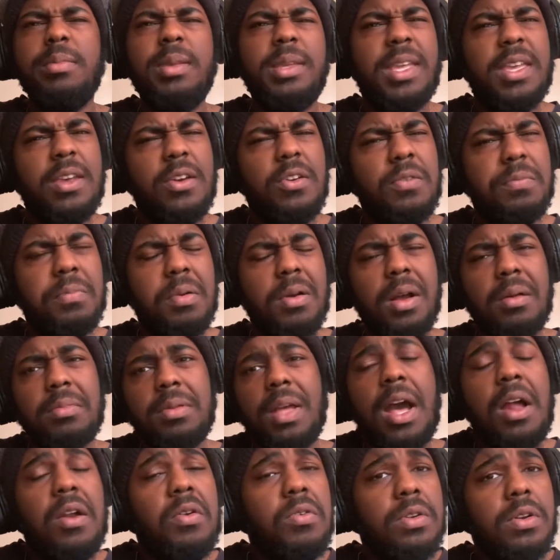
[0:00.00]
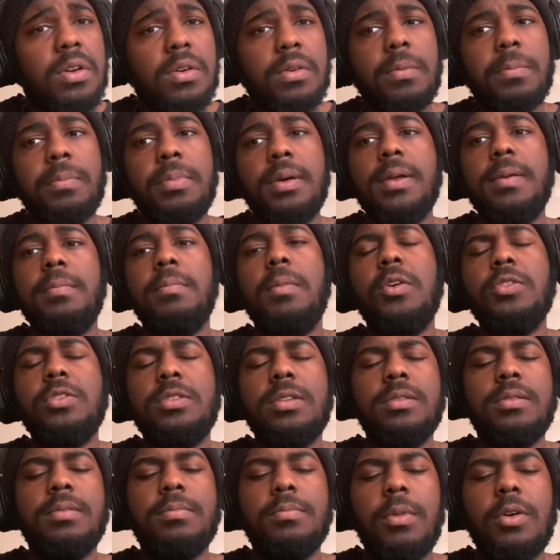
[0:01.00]
killed, probably, I don't know, but
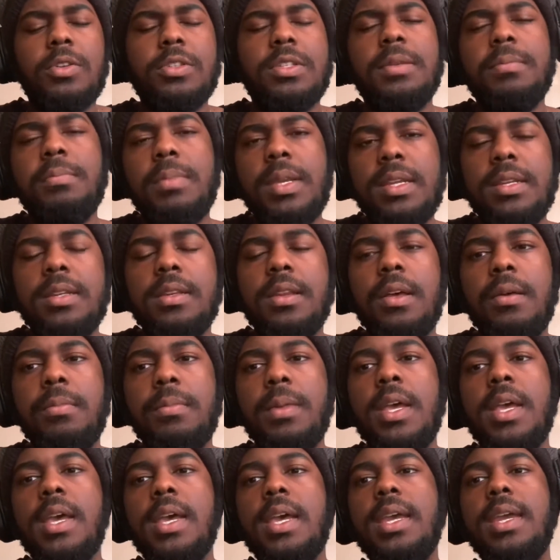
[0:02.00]
mostly beaten up.